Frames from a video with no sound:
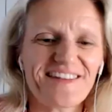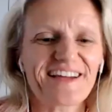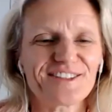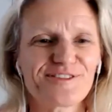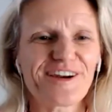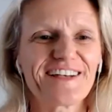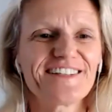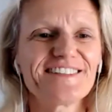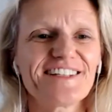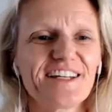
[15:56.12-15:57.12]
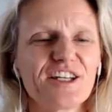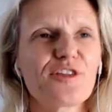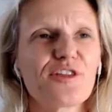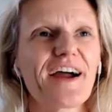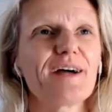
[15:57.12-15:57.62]
Thanks, Fran. And
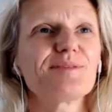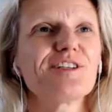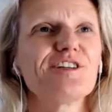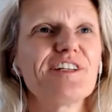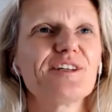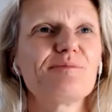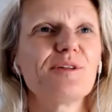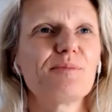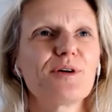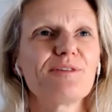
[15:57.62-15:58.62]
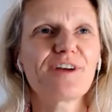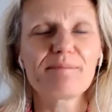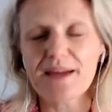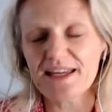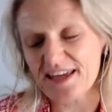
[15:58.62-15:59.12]
that absolutely the point
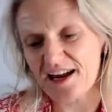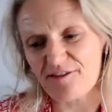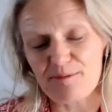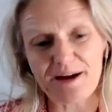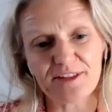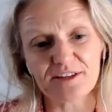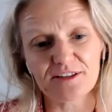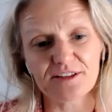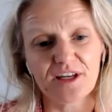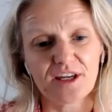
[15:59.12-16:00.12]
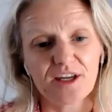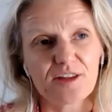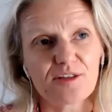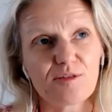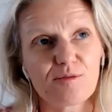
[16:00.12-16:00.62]
Fran made there about
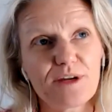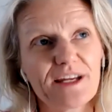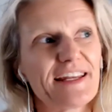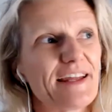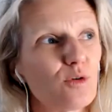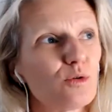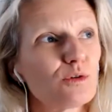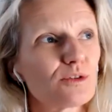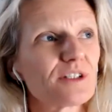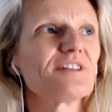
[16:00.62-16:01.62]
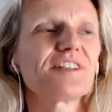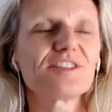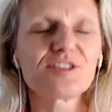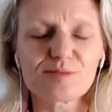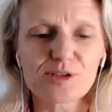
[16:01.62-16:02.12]
really all organizations we're